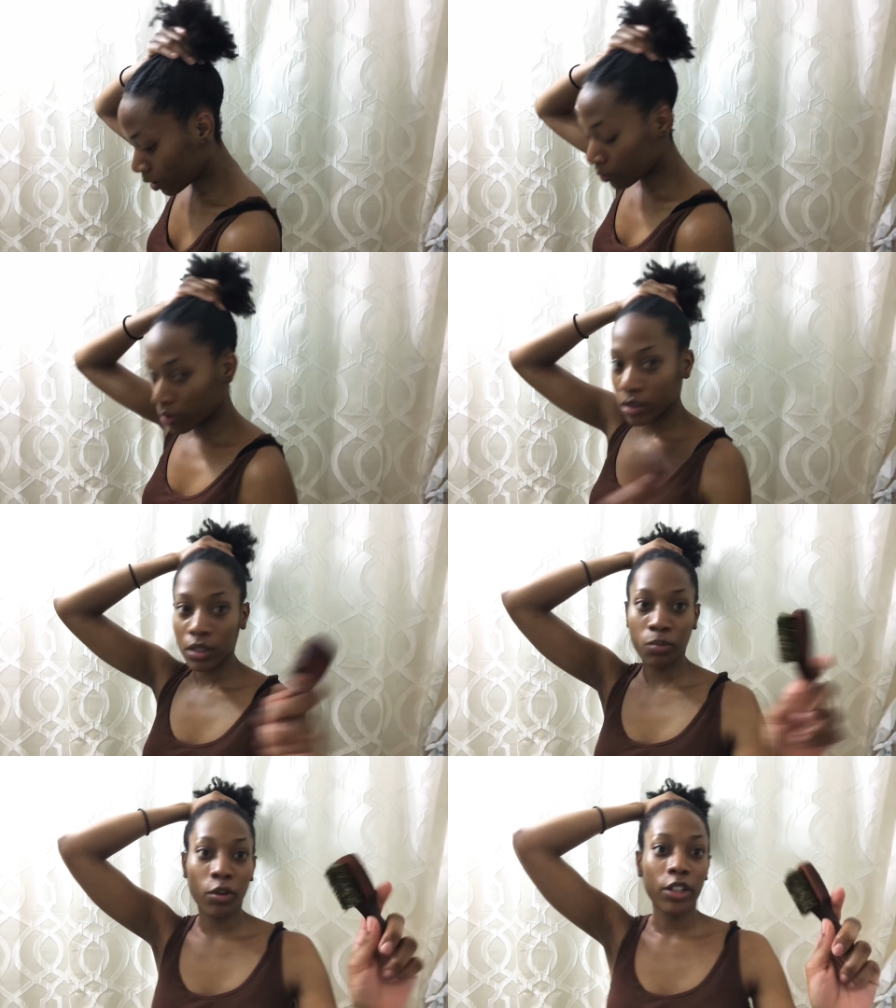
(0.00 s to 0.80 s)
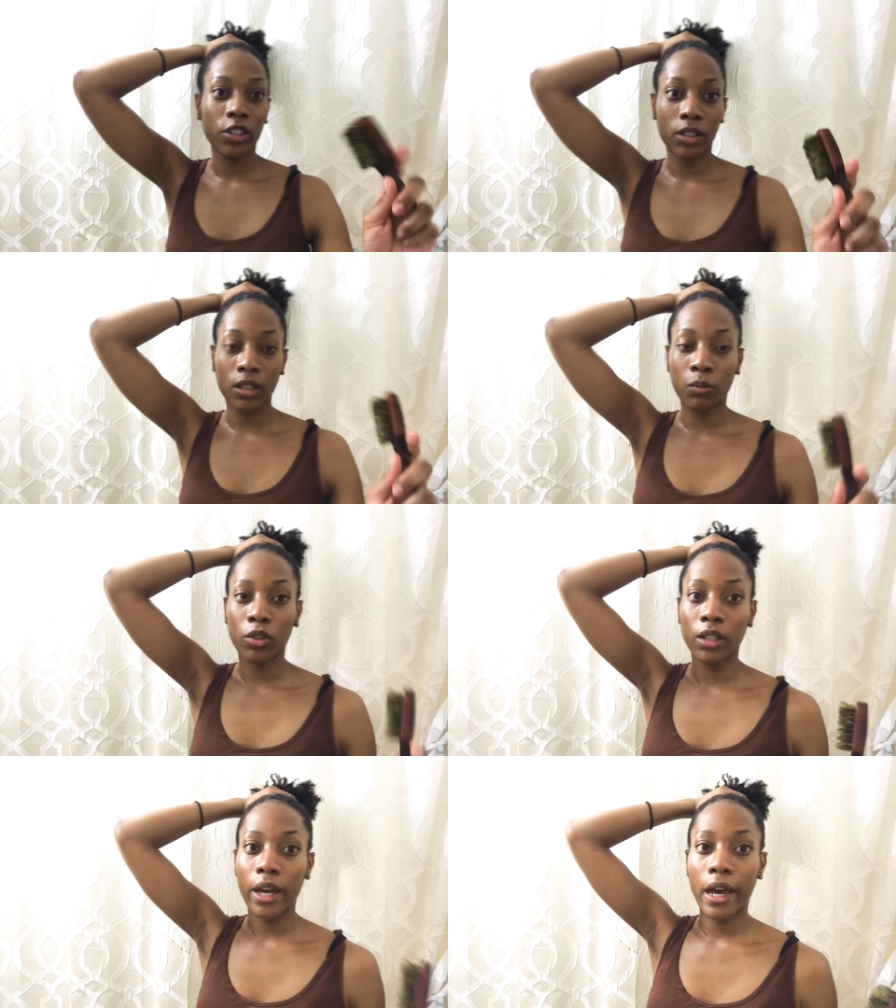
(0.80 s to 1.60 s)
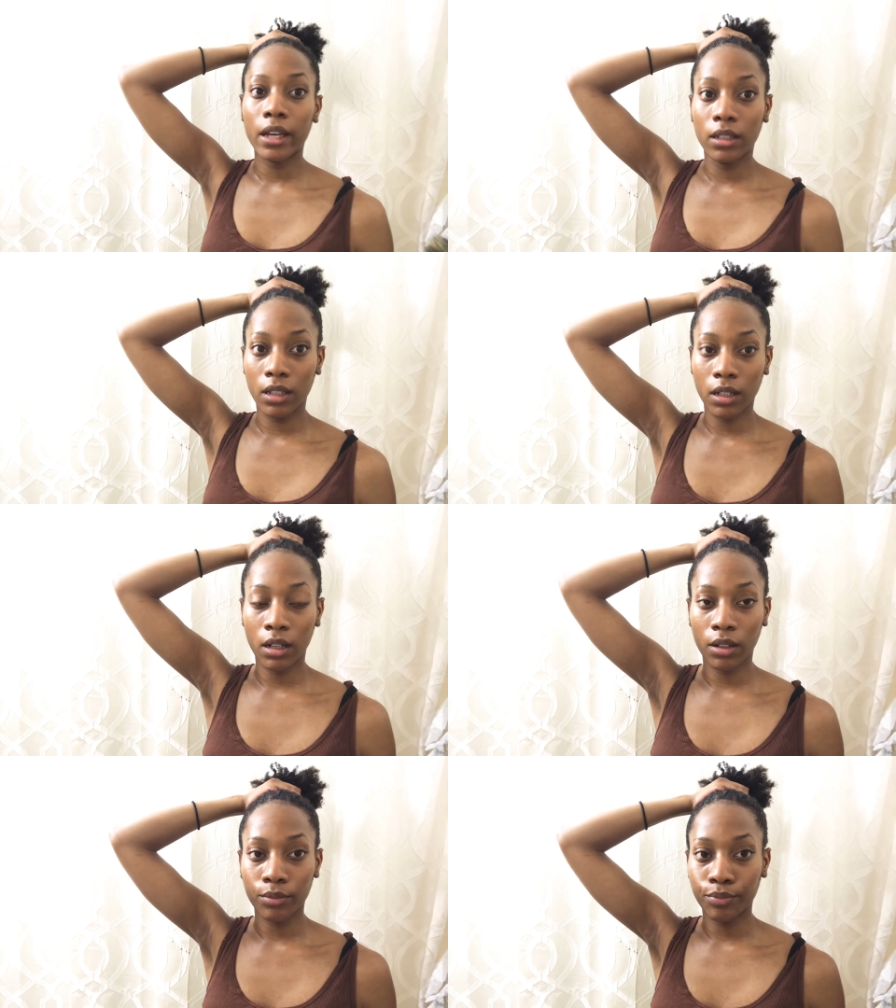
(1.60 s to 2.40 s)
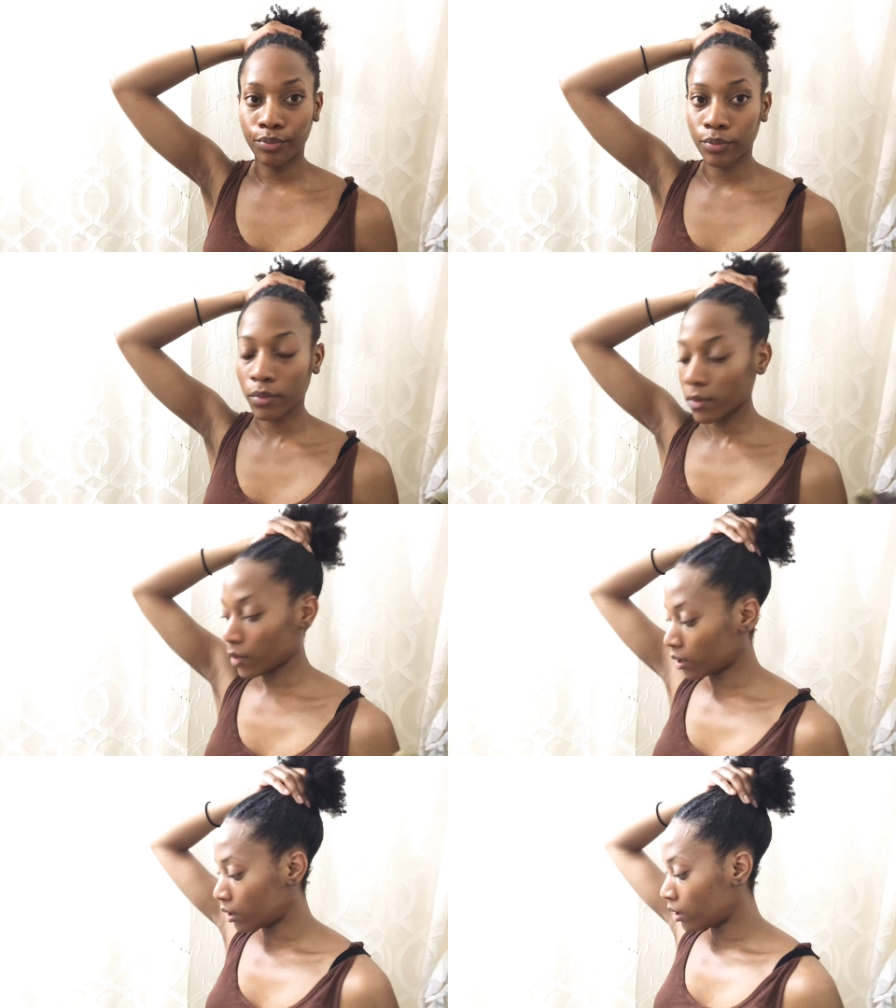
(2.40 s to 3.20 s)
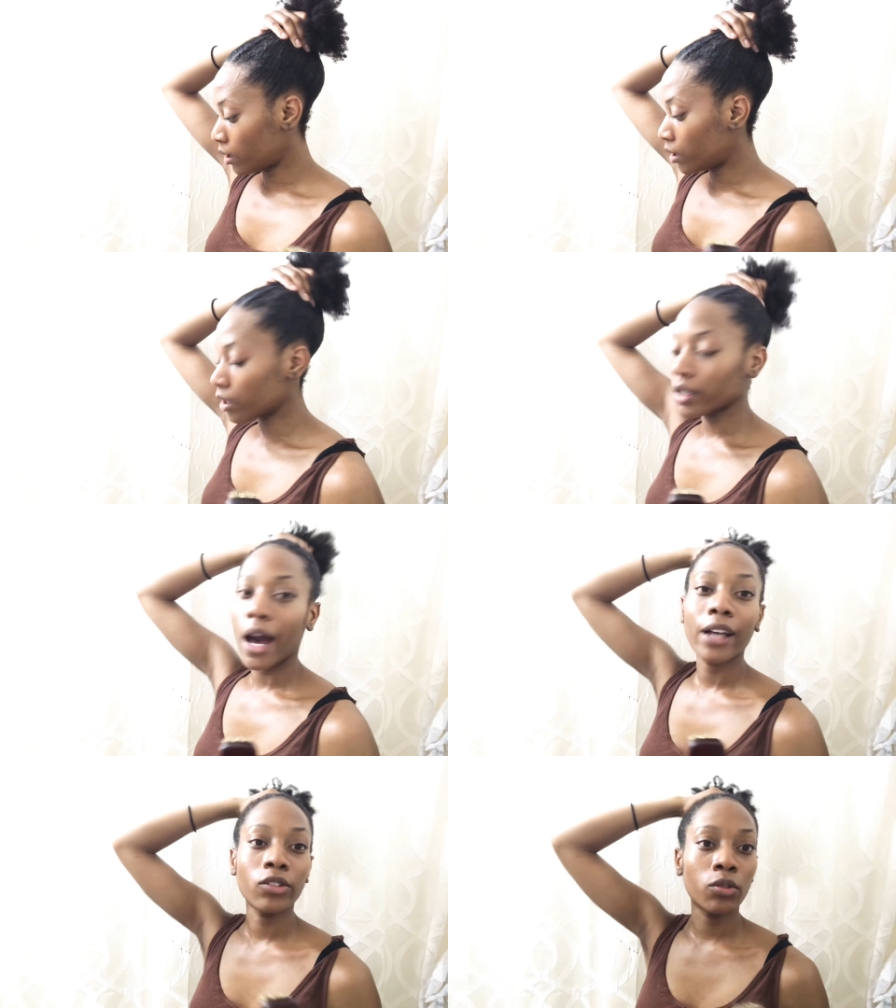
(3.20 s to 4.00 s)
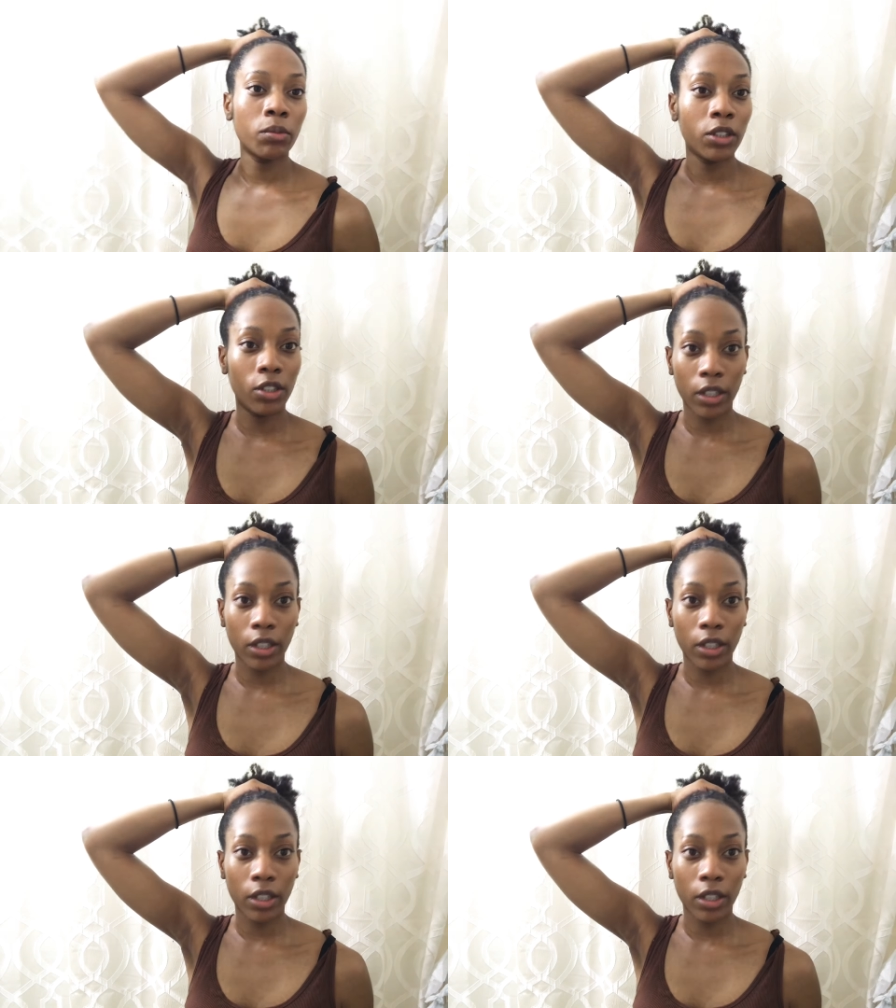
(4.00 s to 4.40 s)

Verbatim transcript: with this brush and then I'm going to add the um, Got 2b